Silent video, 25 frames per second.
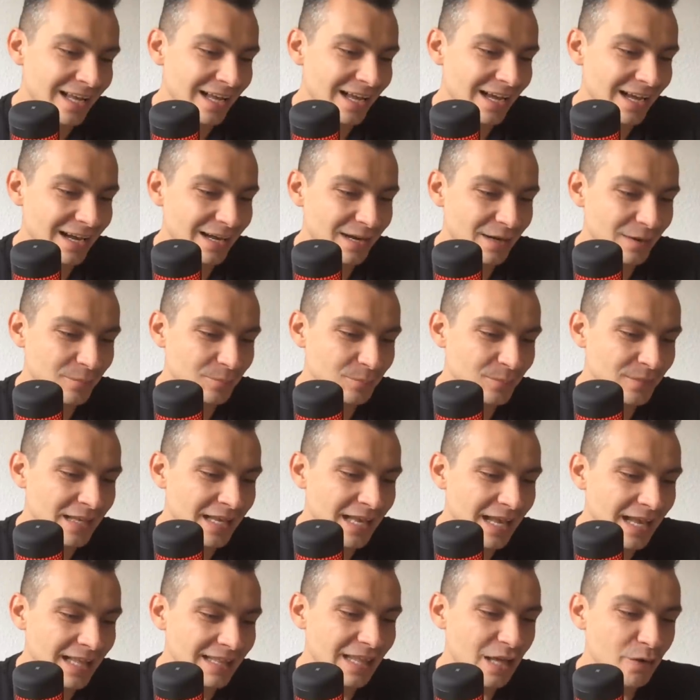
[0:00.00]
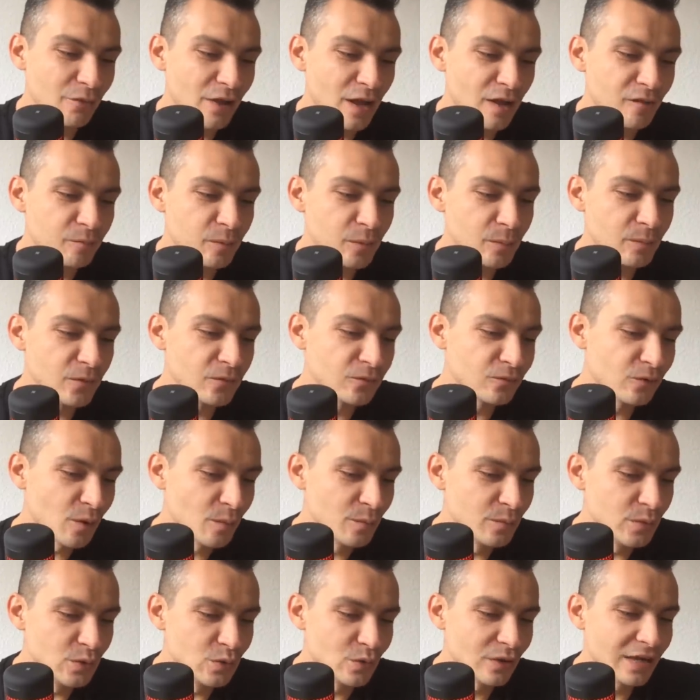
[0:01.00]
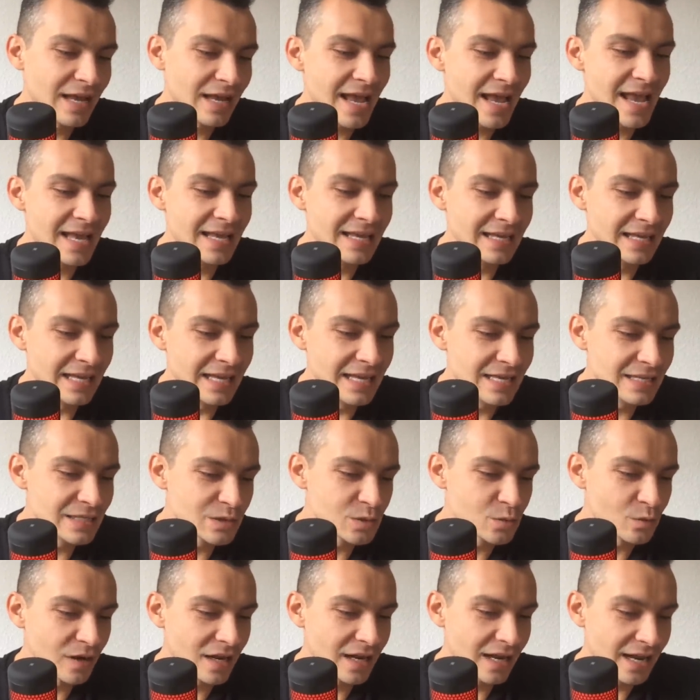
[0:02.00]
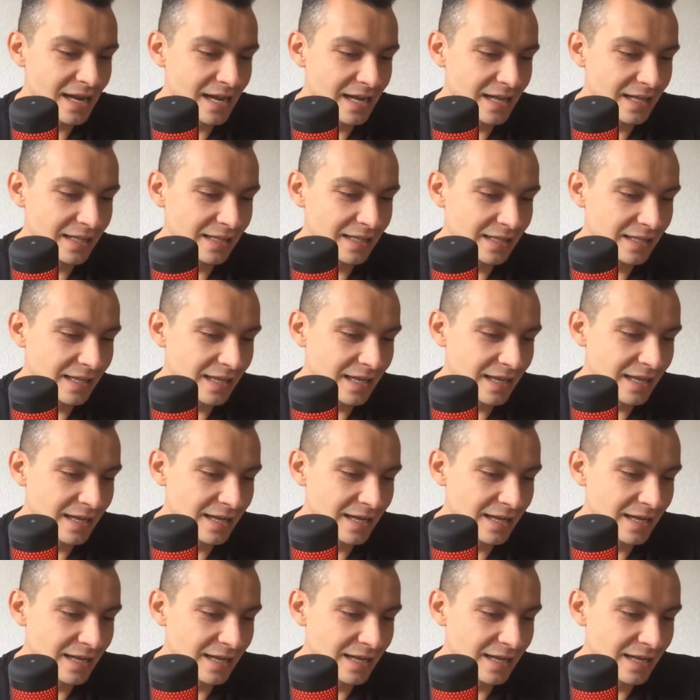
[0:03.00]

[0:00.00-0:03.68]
Then we have people from UK, Israel.